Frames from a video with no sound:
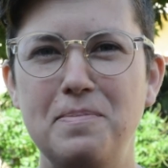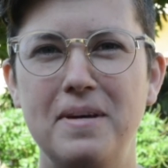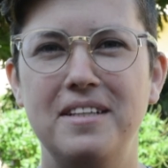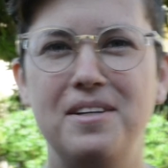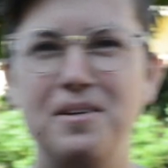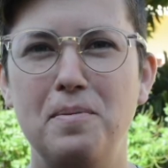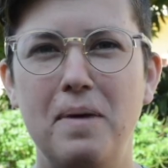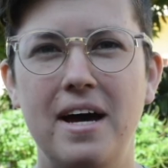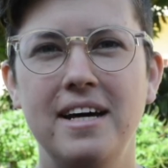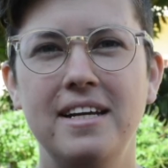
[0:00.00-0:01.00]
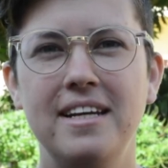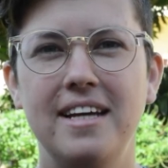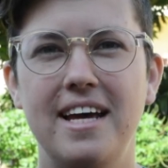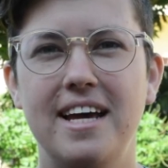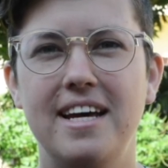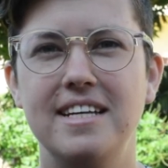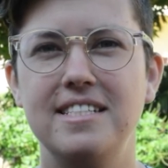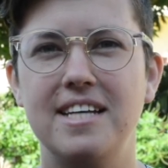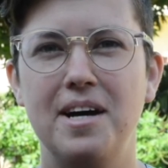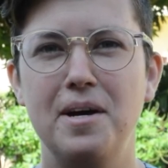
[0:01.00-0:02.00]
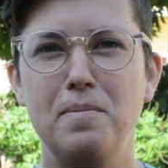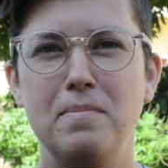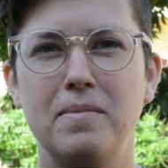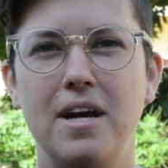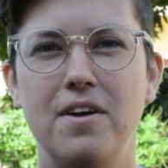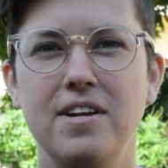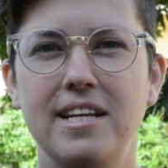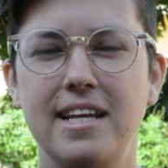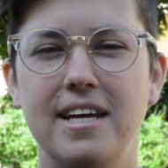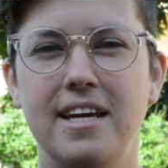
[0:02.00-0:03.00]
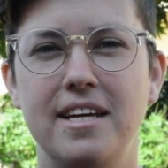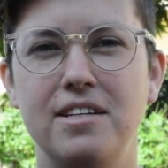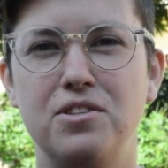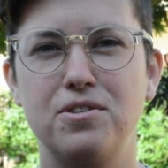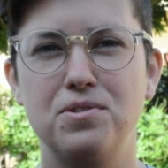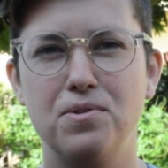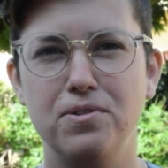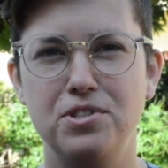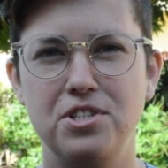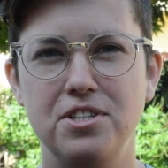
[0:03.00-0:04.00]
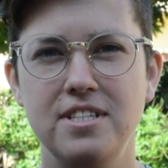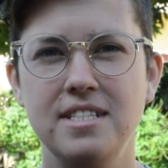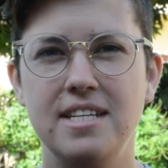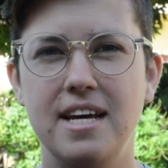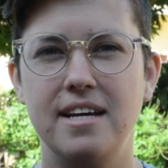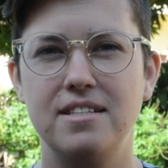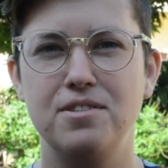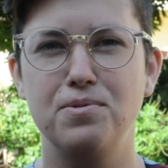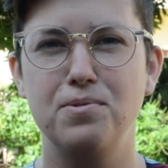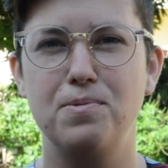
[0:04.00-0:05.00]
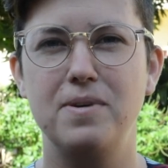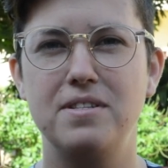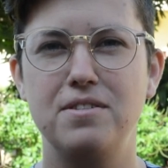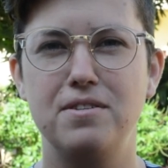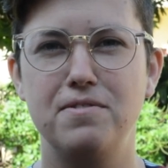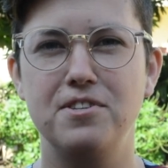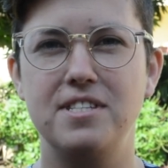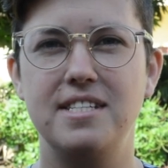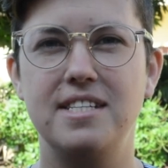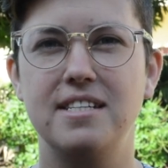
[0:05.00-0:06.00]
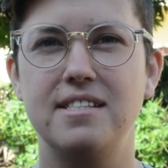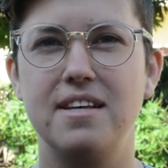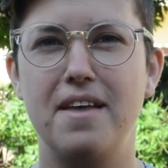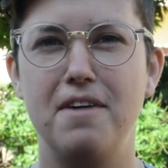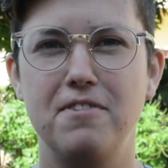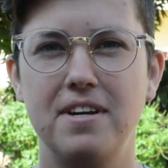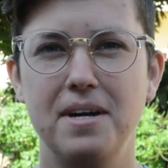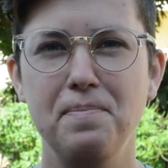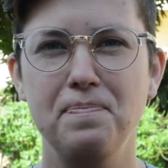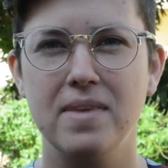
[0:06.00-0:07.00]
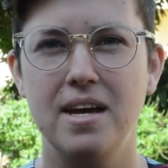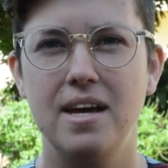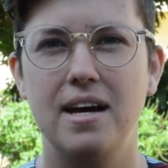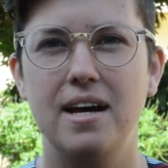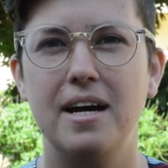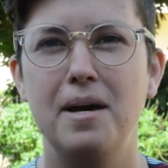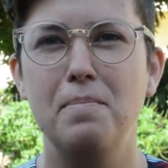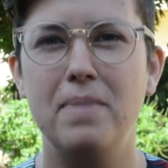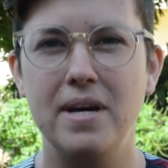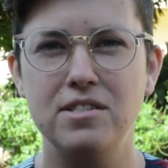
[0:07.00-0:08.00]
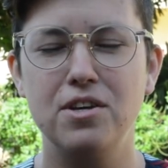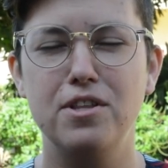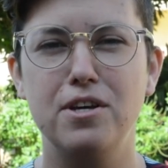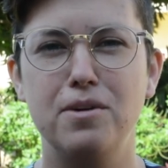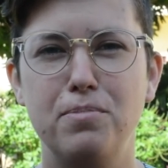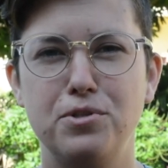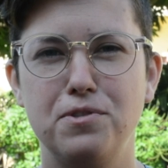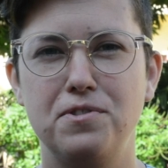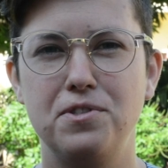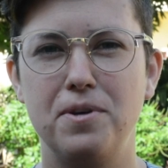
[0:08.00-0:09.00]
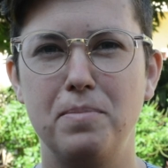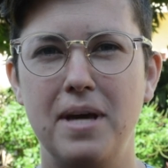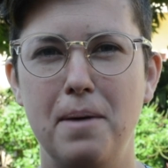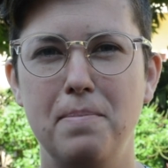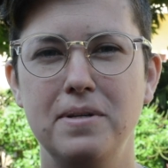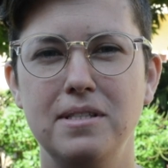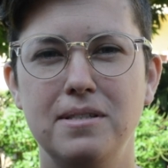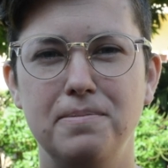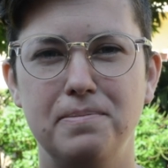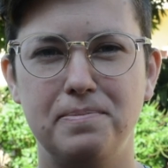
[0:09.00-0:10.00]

is Biandri Joubert and I'm currently a doctoral student at Northwest University in South Africa. I'm based on the Potchefstroom campus.